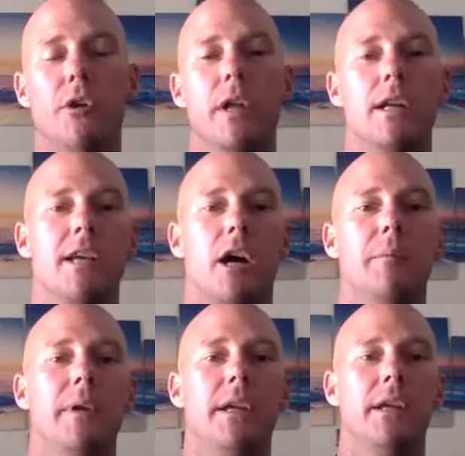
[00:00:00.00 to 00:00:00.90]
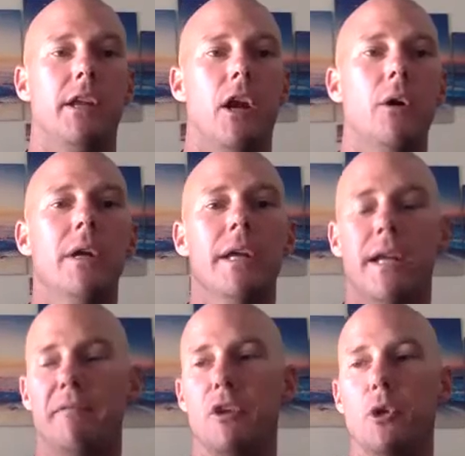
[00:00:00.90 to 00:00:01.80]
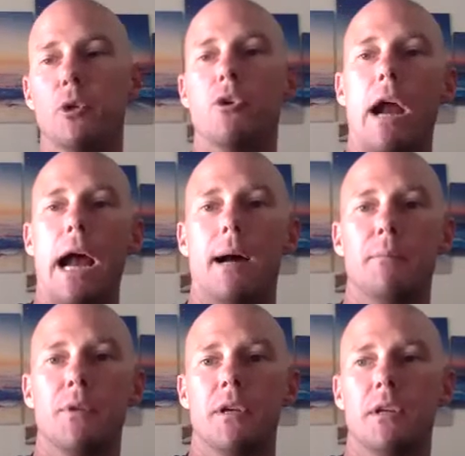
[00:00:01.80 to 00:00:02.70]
going to tell me, you know, if you grabbed